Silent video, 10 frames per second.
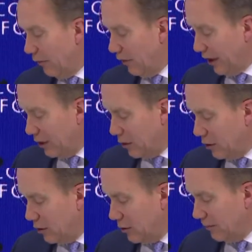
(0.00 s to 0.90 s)

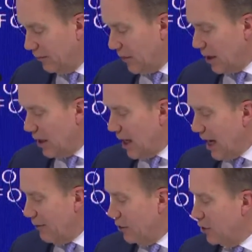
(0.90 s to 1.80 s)
fleets.
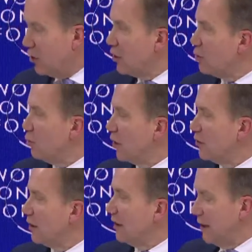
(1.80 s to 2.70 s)
I was just
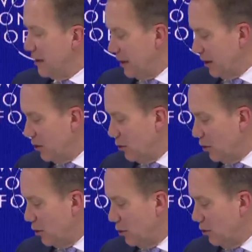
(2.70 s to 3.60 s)
wondering, listening
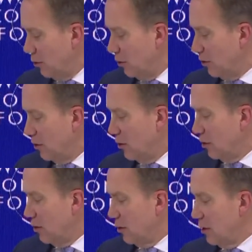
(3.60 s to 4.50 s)
to you,
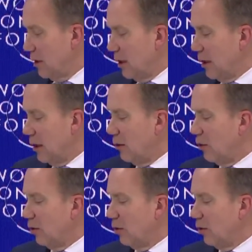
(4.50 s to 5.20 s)
how